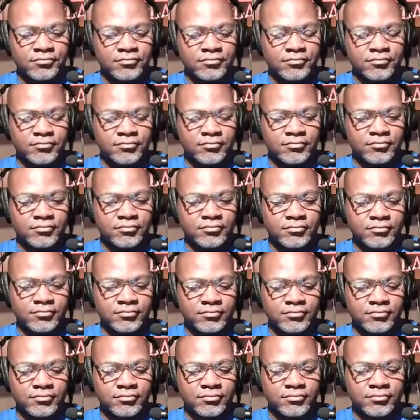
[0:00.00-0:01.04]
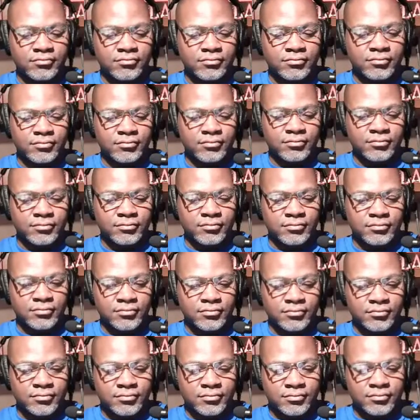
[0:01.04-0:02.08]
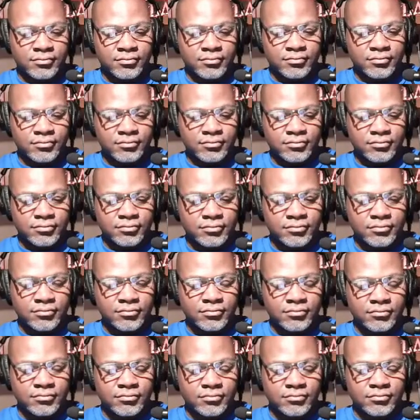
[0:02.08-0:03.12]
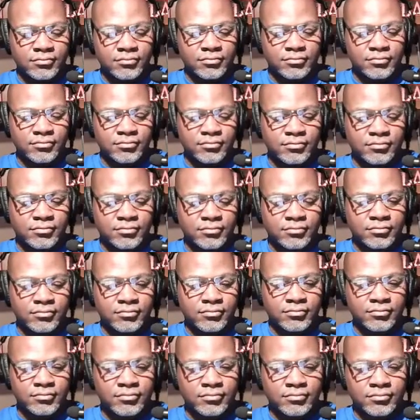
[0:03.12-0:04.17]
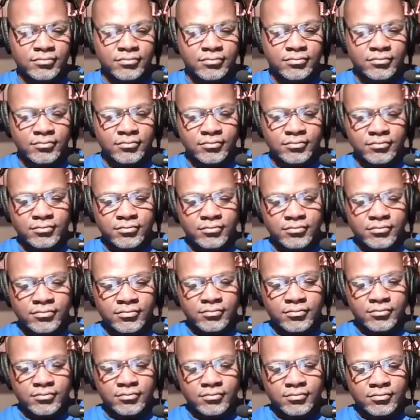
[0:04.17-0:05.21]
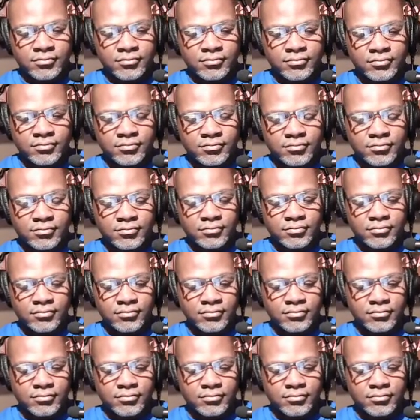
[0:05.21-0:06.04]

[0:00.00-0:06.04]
No words are spoken by the person on screen.